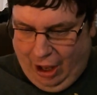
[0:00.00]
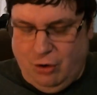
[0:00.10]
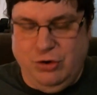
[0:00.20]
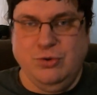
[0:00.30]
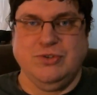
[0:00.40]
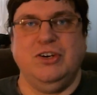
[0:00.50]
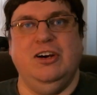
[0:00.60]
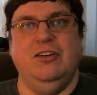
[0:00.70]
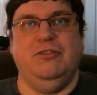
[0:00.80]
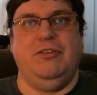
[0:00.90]
How do you
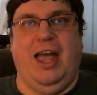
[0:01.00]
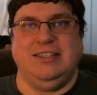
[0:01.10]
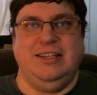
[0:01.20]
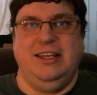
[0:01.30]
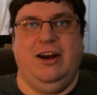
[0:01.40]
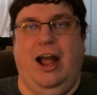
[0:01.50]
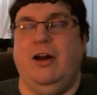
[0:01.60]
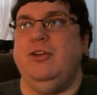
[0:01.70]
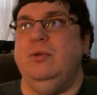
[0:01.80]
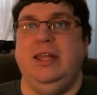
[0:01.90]
serve as a leader?
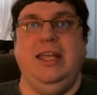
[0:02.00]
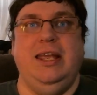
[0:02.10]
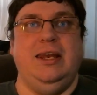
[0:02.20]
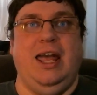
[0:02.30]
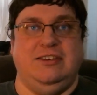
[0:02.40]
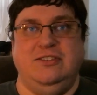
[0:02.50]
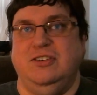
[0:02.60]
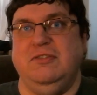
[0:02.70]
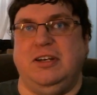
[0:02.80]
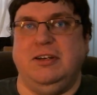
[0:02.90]
How do you lead as a
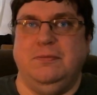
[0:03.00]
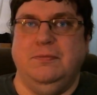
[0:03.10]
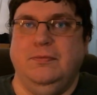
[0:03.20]
servant?